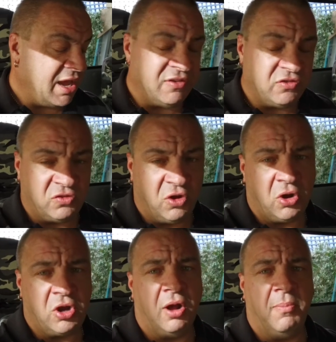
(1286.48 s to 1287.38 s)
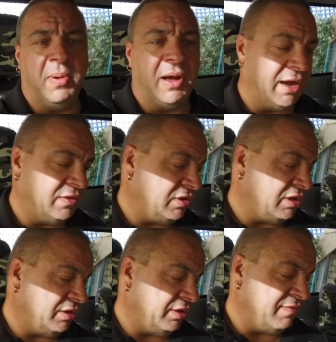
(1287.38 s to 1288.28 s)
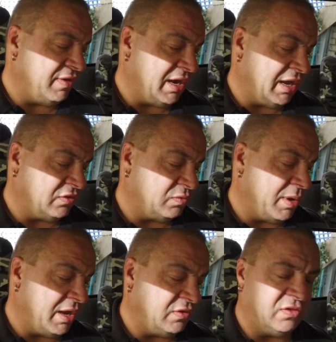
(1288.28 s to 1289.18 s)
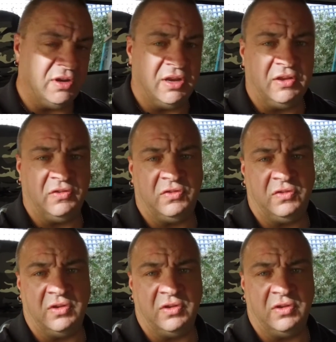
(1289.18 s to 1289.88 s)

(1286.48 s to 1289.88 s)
so compact, it can live in that space, and it